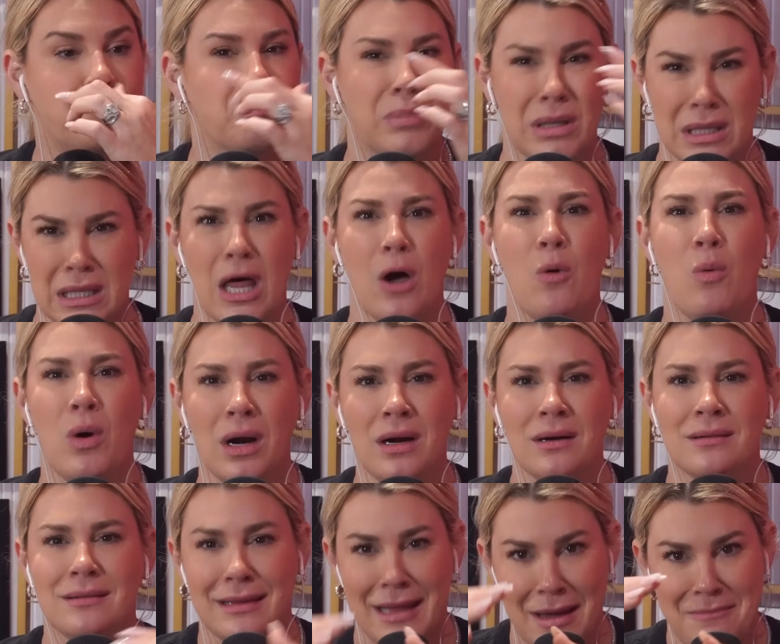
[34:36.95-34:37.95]
Below
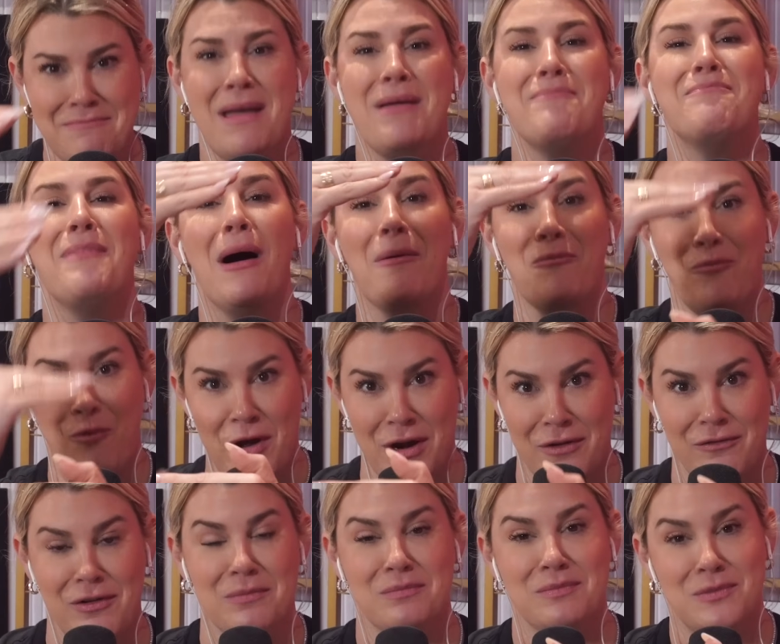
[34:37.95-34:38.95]
her? That may bump one
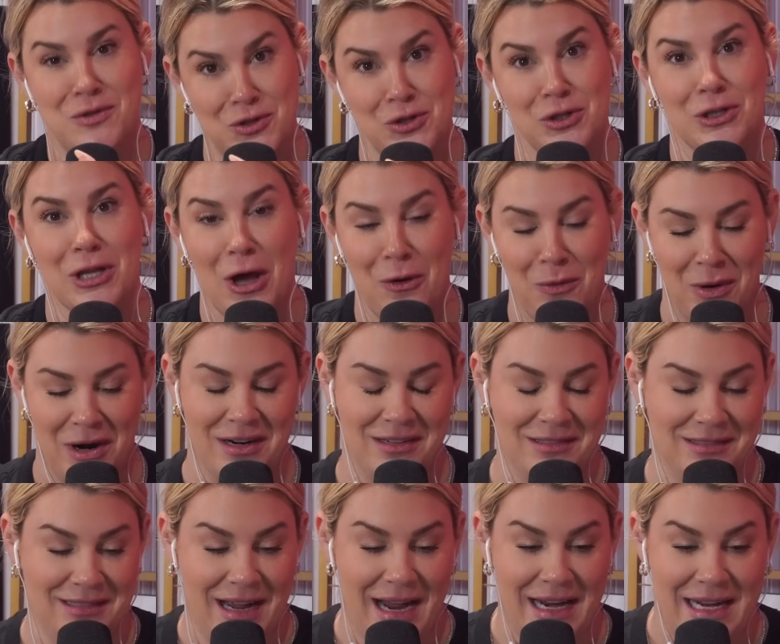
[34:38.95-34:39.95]
of them to lower.
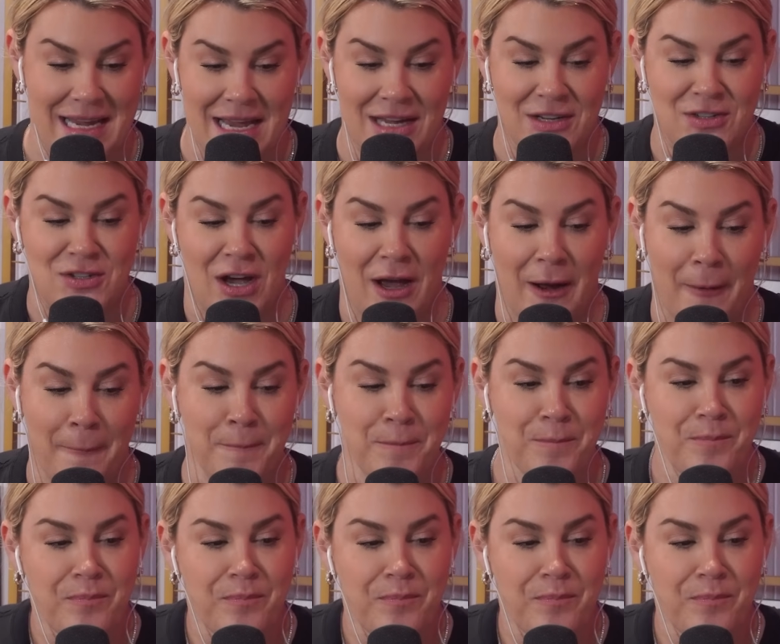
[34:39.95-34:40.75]
I can't talk.